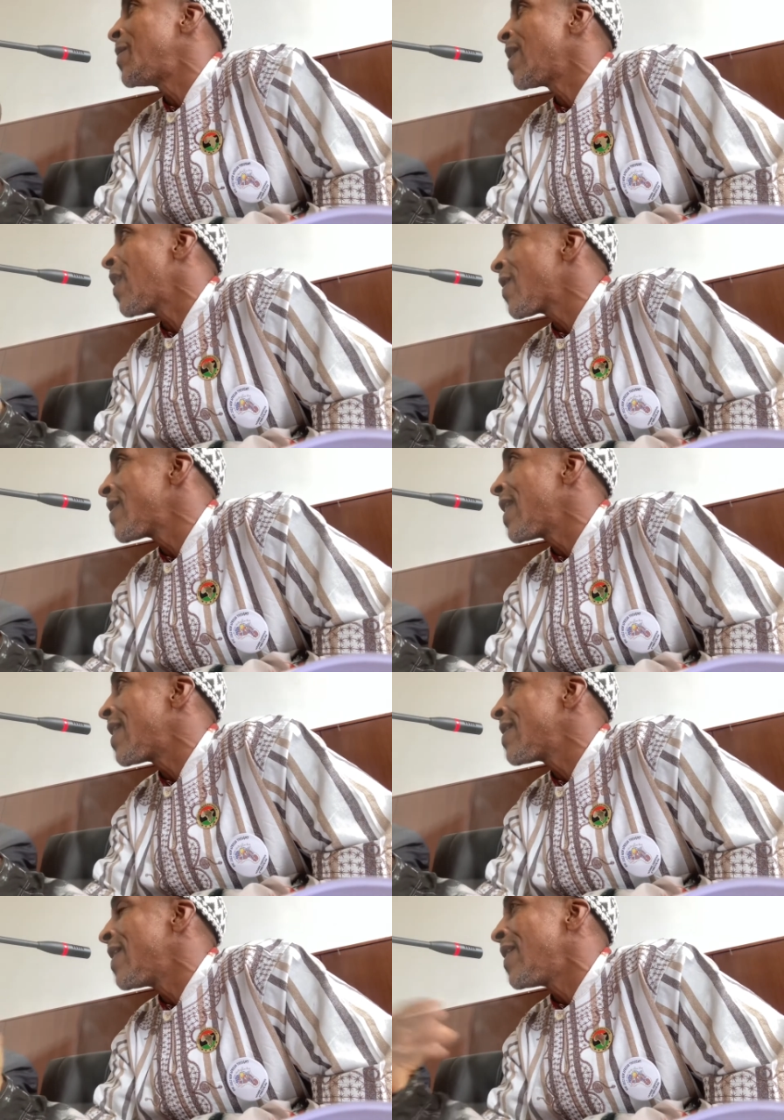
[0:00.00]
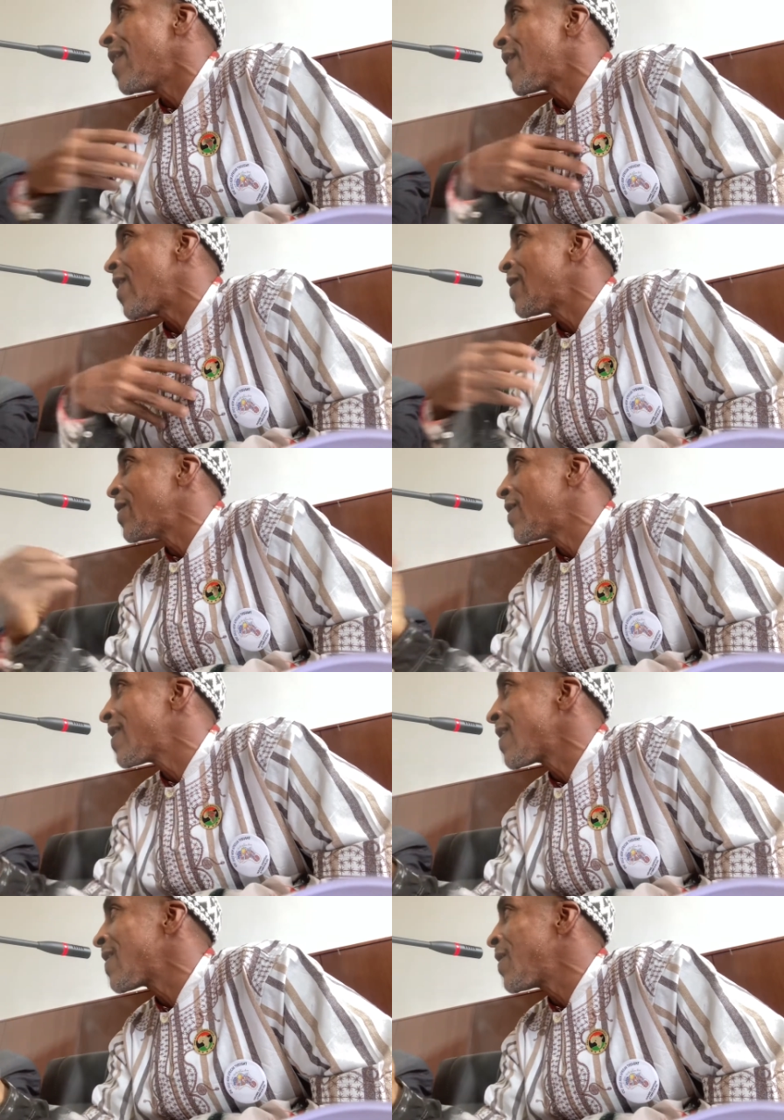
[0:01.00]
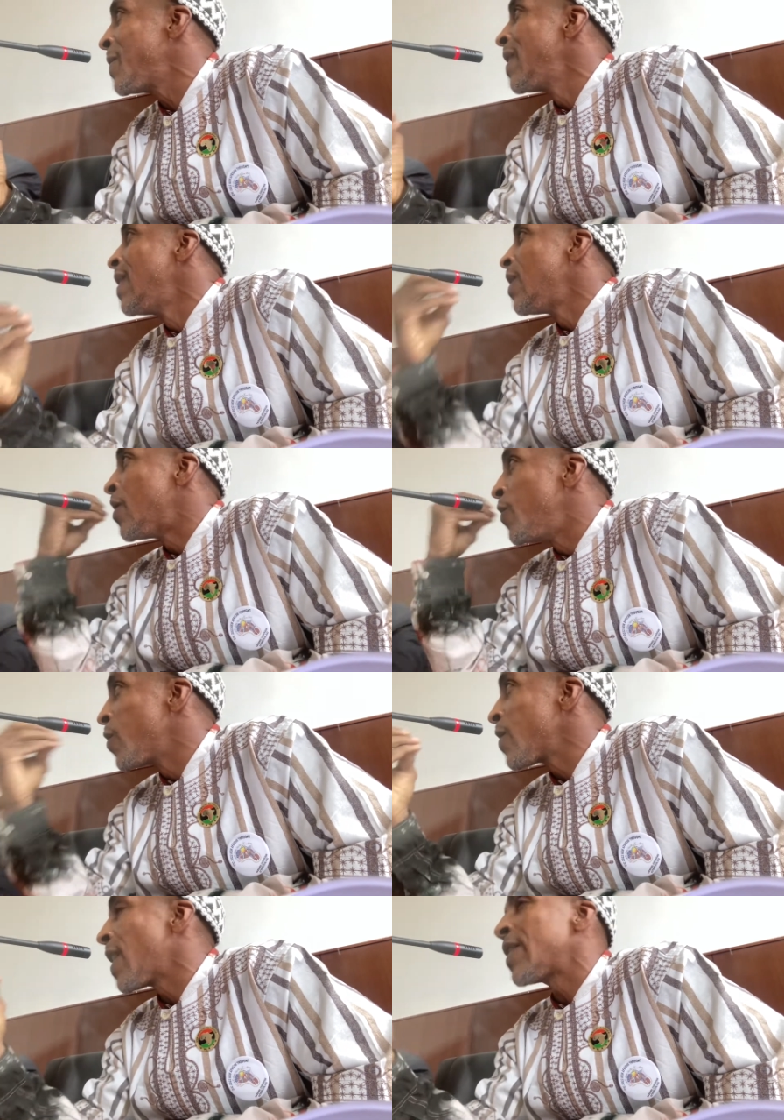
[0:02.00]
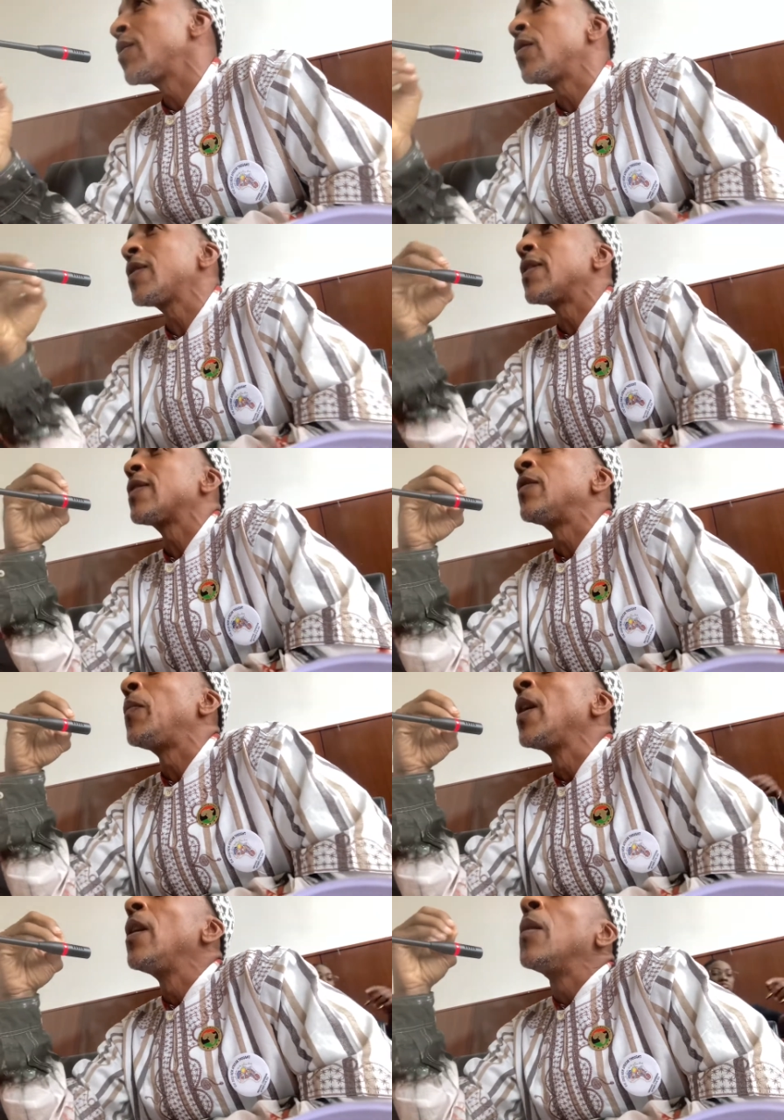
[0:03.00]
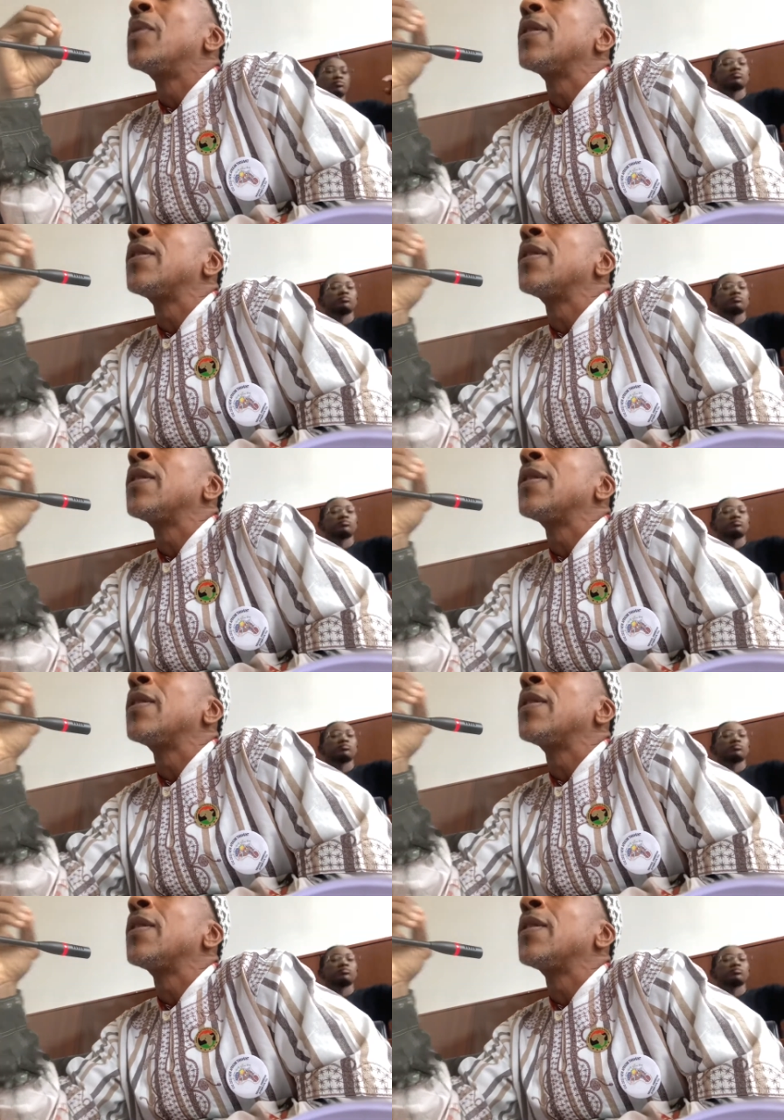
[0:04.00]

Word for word: a, cardio, a cardio system, a neurological system. But